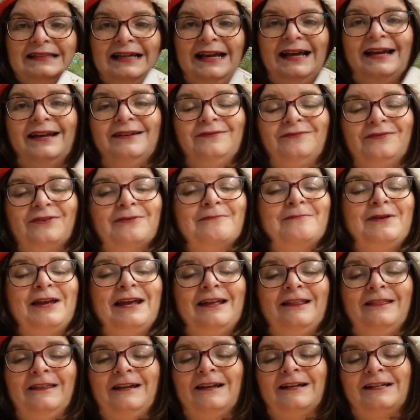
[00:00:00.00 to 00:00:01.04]
and for me,
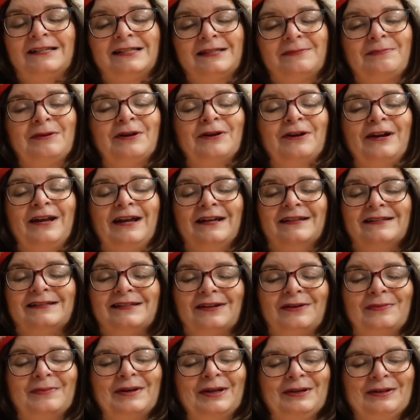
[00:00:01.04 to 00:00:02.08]
the experience,
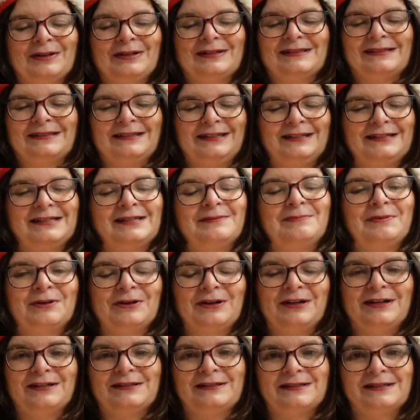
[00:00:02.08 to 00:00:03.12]
oh my goodness, the
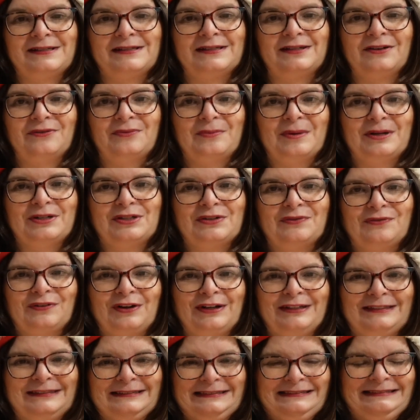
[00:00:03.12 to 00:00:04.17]
experience is so much
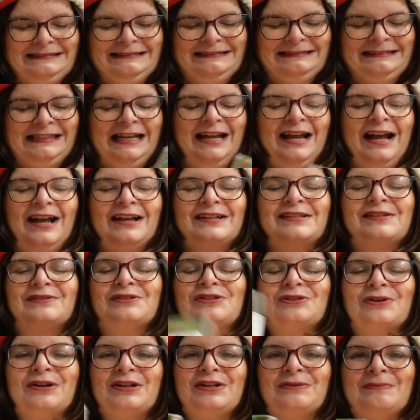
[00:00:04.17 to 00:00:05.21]
fun. So
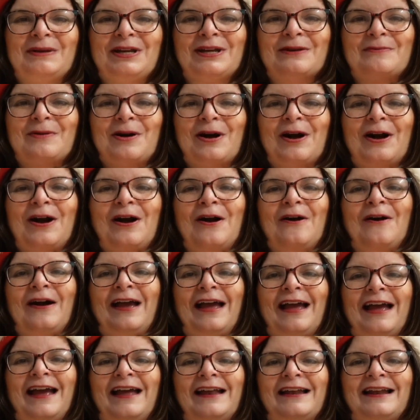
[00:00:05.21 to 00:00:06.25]
join me tomorrow
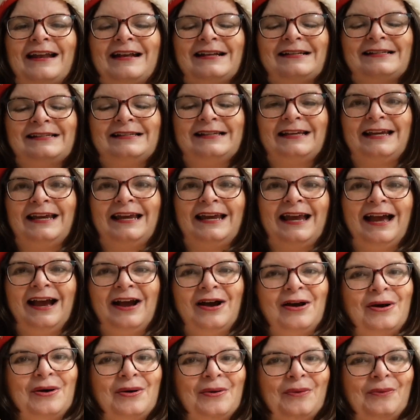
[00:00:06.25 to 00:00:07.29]
and see
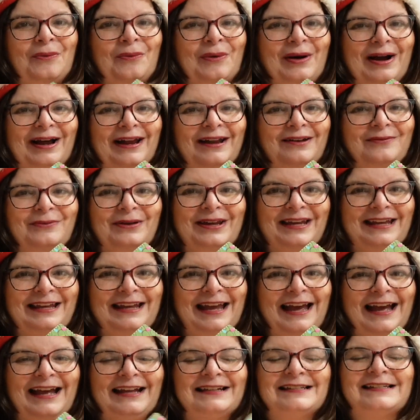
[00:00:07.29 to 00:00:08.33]
what we
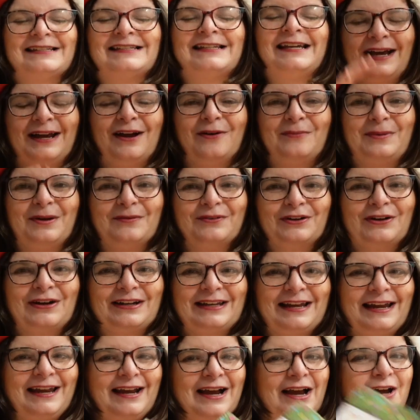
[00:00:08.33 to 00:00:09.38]
get. I hope you have a great
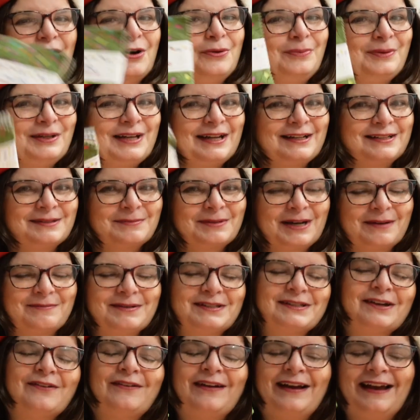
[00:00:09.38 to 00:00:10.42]
day. I hope you take some time to
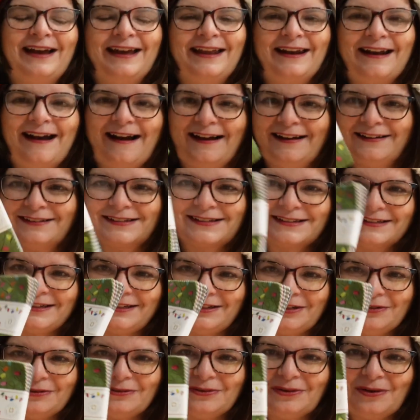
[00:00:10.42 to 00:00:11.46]
sew, and I'll see
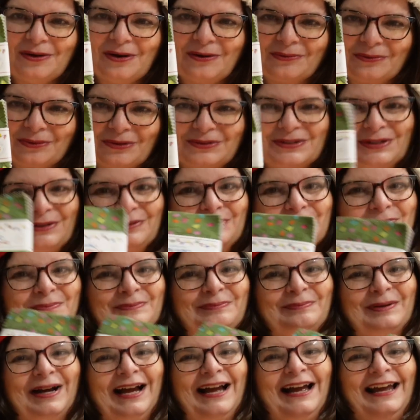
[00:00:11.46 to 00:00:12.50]
you real soon.
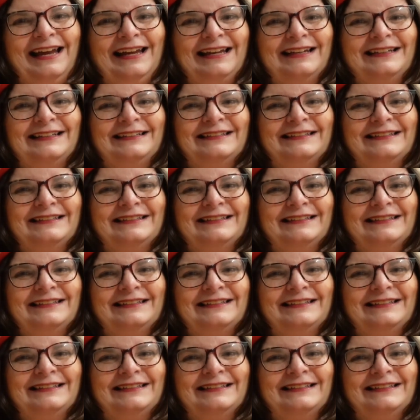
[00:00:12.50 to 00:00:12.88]
Bye.